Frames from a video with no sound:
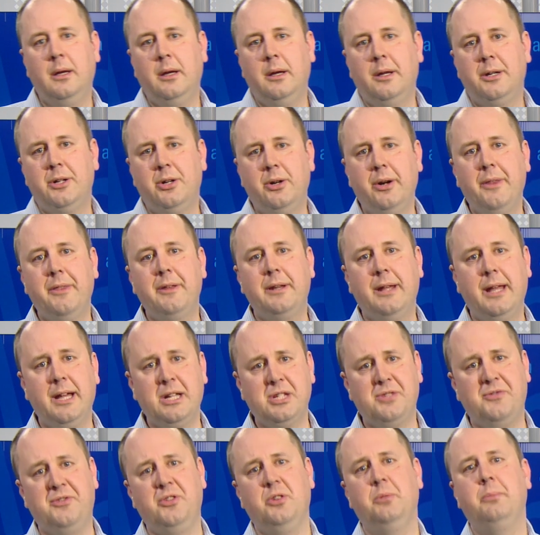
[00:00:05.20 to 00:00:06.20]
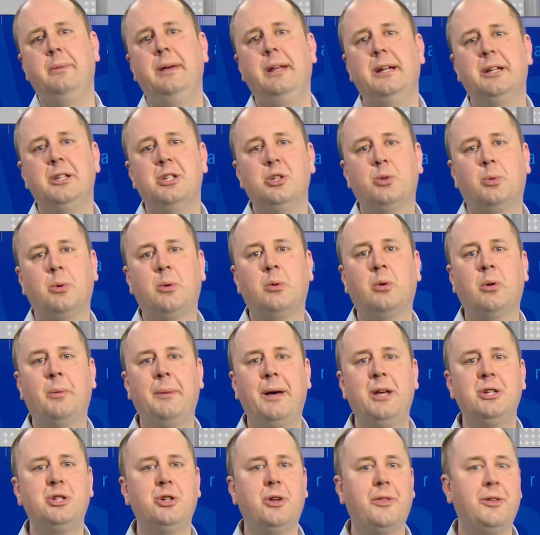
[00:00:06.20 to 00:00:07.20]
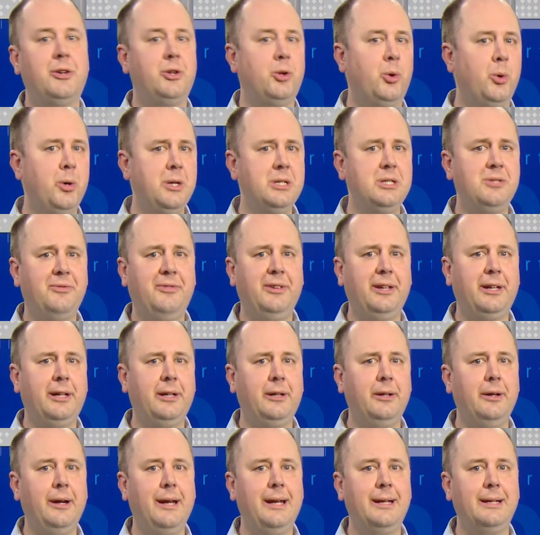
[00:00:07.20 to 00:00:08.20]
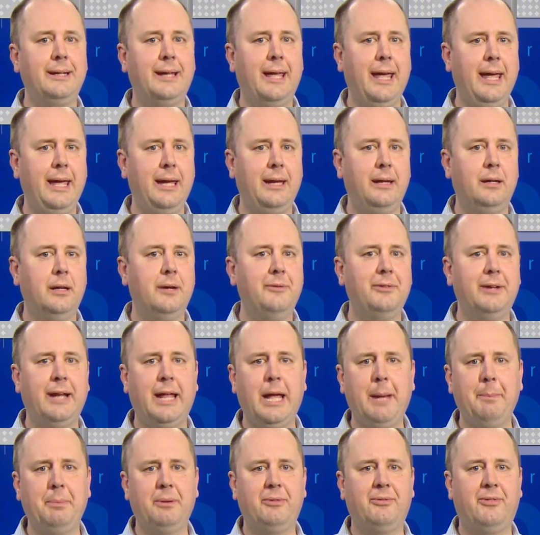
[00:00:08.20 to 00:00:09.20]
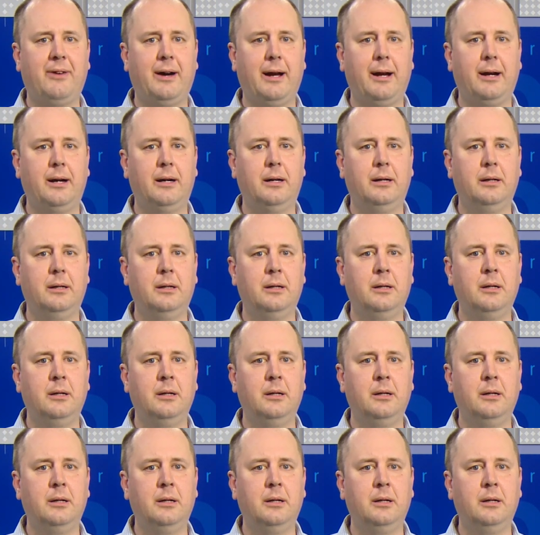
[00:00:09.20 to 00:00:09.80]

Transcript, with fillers: During the next few minutes, we will measure the noise figure and gain of an amplifier.